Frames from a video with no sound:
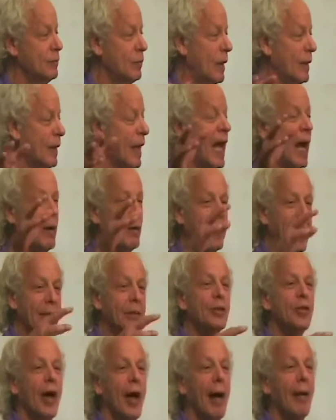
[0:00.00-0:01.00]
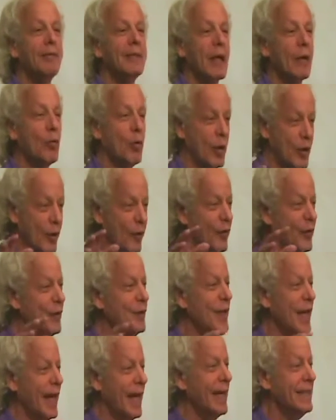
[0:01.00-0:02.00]
Like, I would get jobs and I'd work a few
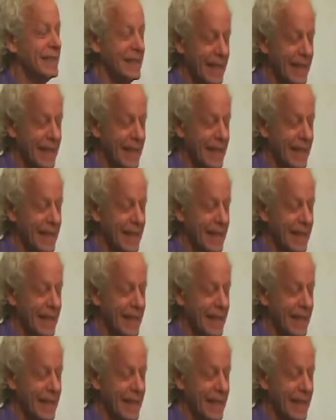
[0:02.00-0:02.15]
days,